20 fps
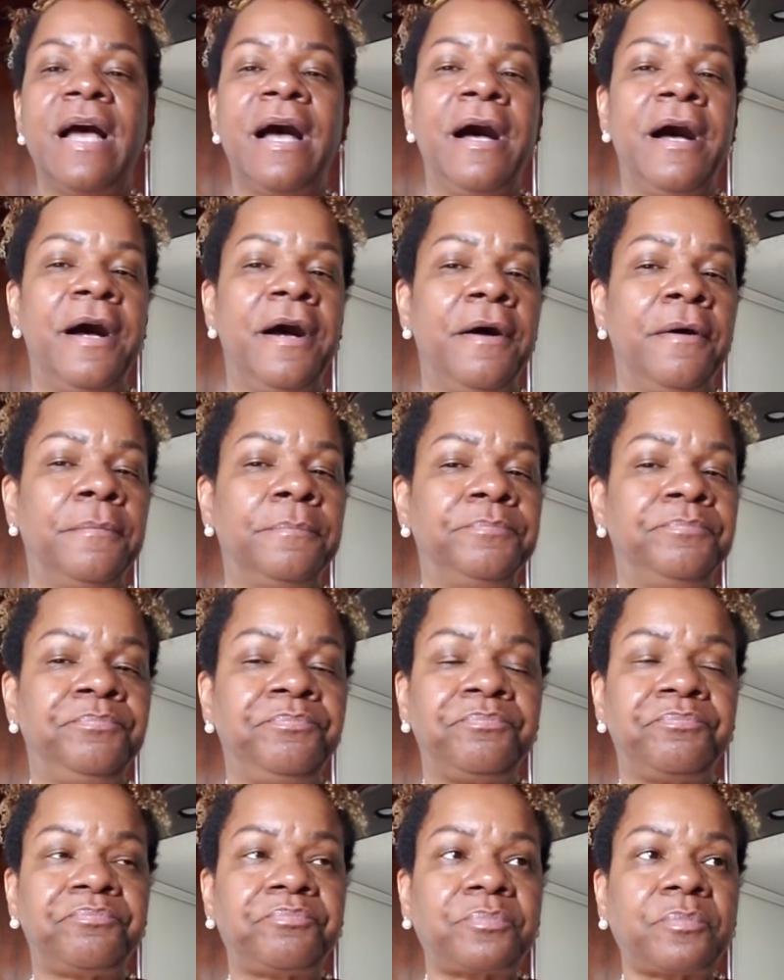
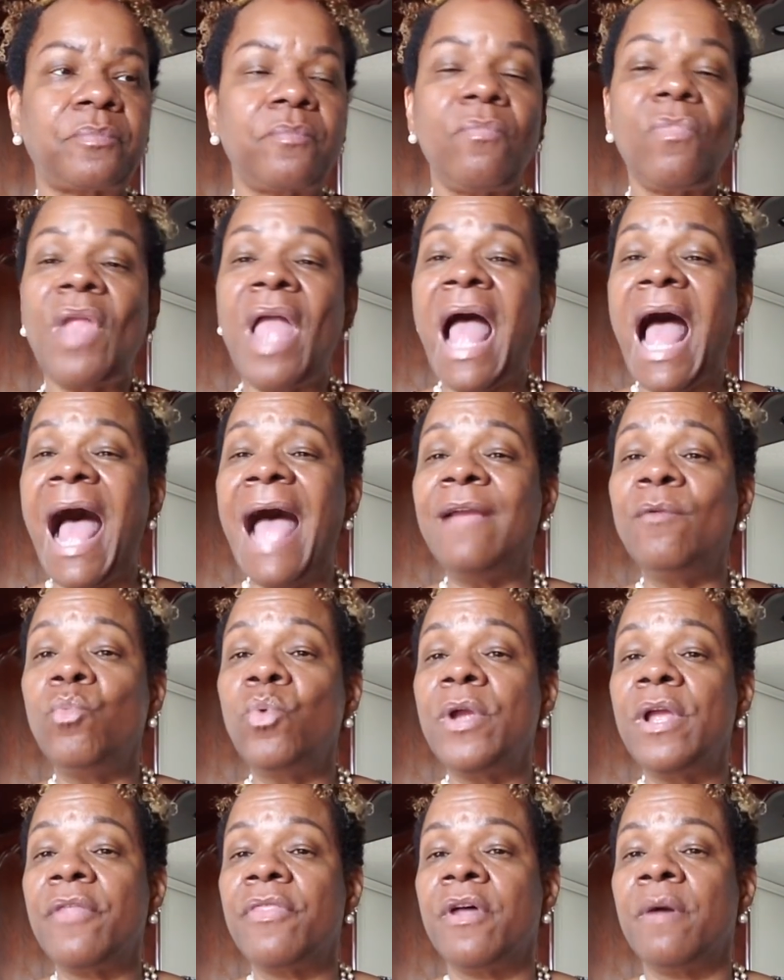I
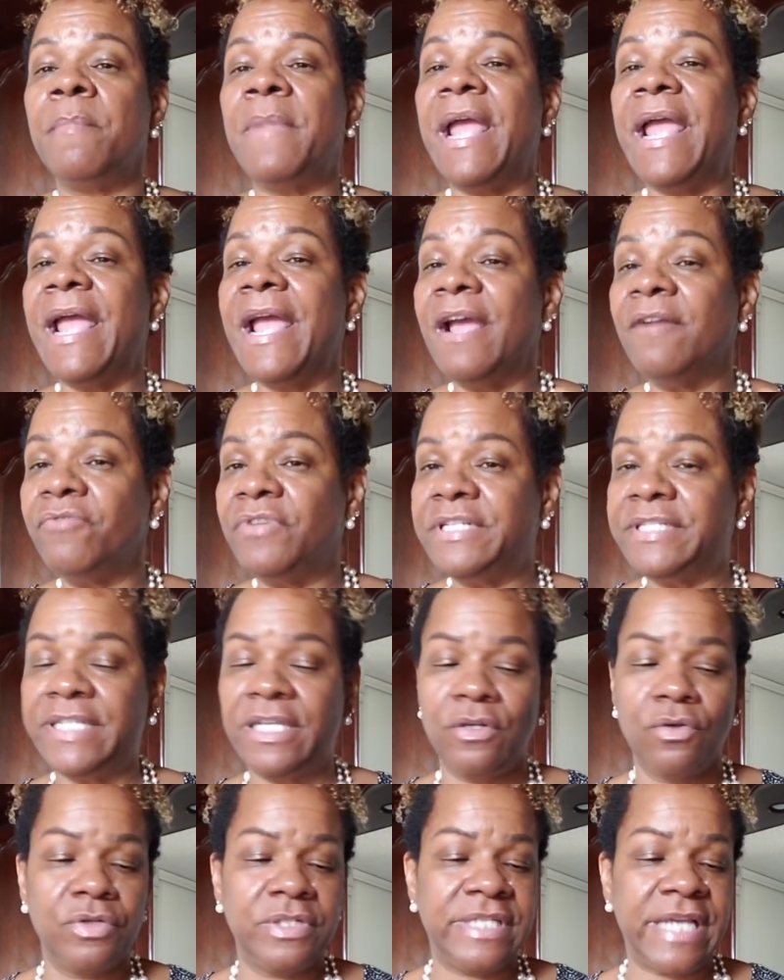wear them every
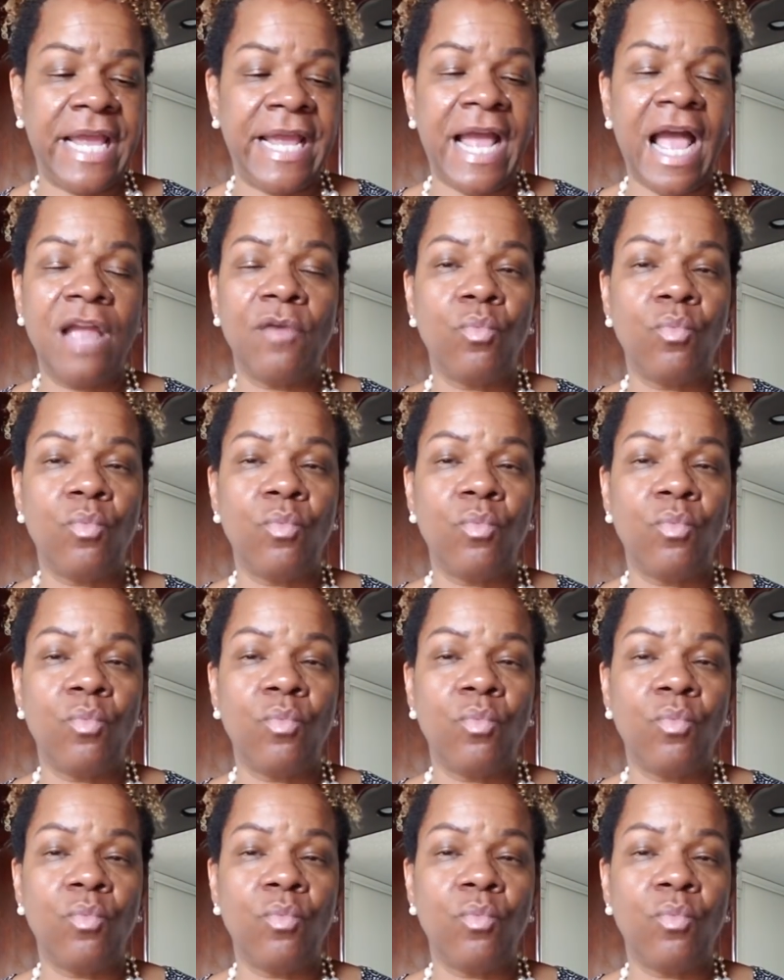single day.